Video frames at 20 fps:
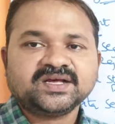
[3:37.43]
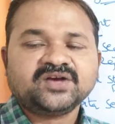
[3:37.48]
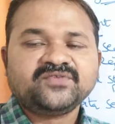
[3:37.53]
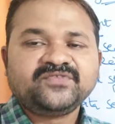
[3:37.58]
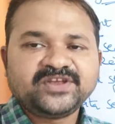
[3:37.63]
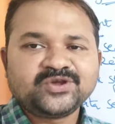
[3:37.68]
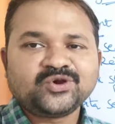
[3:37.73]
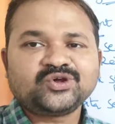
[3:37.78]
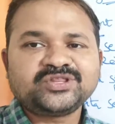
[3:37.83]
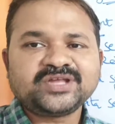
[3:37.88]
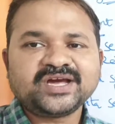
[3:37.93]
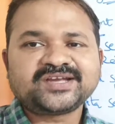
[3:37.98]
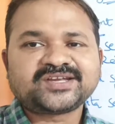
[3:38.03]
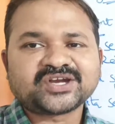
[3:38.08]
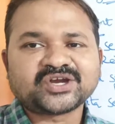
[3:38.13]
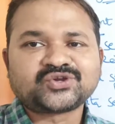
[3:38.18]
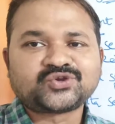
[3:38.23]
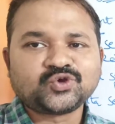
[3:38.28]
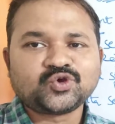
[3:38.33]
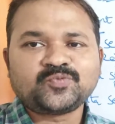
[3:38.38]
We know
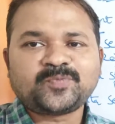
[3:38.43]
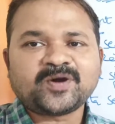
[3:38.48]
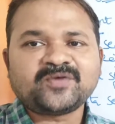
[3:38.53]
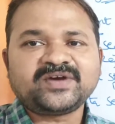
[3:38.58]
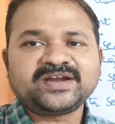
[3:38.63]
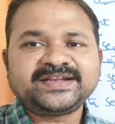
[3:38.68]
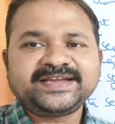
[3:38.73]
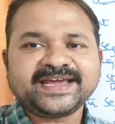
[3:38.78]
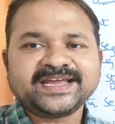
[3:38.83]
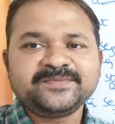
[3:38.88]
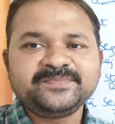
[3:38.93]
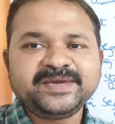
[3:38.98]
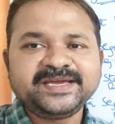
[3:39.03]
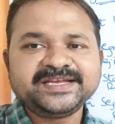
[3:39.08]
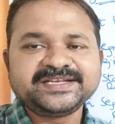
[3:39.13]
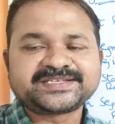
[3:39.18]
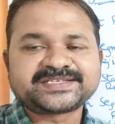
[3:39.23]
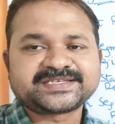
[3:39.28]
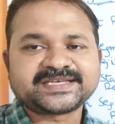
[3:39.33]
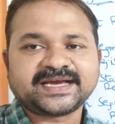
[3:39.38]
that 2 power 10
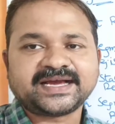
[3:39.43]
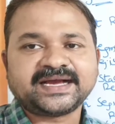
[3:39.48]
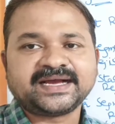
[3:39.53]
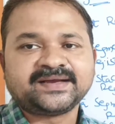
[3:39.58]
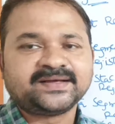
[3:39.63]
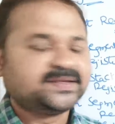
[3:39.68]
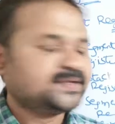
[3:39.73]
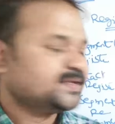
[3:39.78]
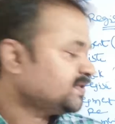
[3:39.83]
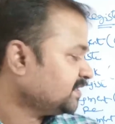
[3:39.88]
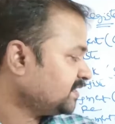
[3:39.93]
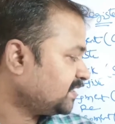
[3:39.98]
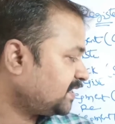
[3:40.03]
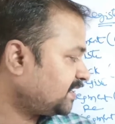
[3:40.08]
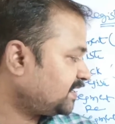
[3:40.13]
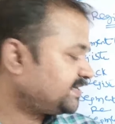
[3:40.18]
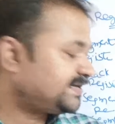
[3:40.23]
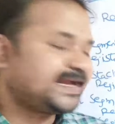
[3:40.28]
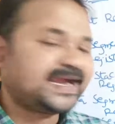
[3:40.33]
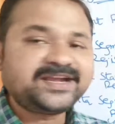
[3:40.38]
means
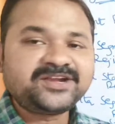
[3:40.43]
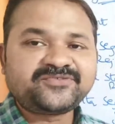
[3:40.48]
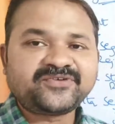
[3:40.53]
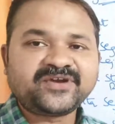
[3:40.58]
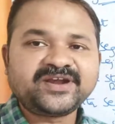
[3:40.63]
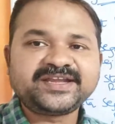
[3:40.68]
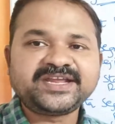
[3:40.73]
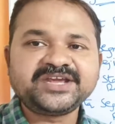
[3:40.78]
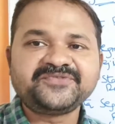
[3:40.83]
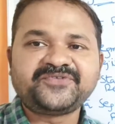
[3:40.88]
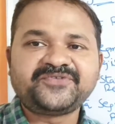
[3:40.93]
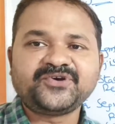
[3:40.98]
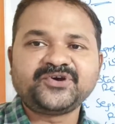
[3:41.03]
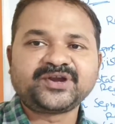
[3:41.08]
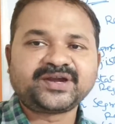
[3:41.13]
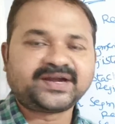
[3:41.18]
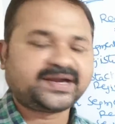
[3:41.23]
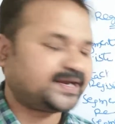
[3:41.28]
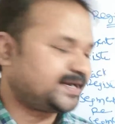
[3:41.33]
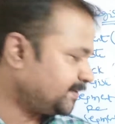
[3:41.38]

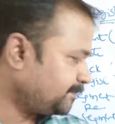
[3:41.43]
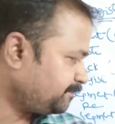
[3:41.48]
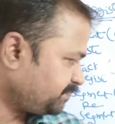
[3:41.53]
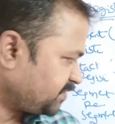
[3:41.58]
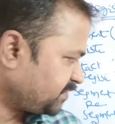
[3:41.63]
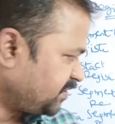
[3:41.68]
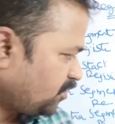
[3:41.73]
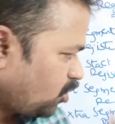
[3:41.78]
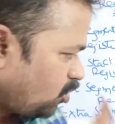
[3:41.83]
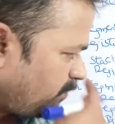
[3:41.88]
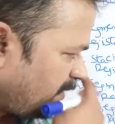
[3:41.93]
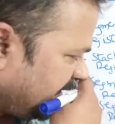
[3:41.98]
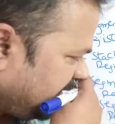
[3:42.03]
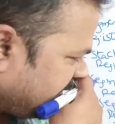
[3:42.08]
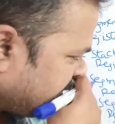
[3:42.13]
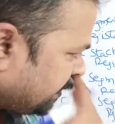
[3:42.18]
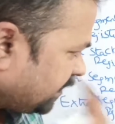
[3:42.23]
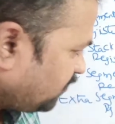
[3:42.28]
1024 kilobyte.